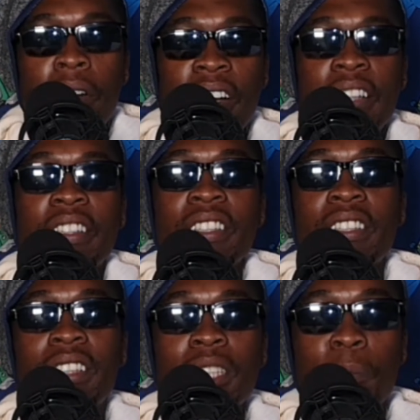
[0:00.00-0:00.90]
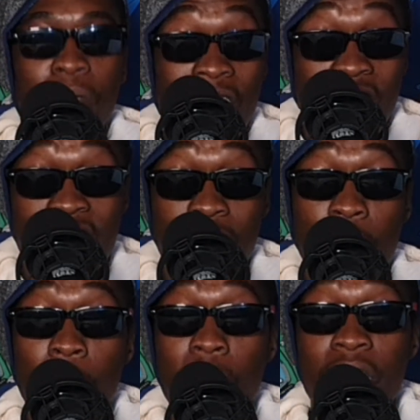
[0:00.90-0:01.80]
okay, there's this
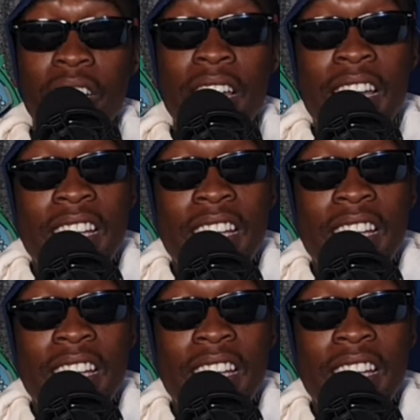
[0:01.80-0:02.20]
production called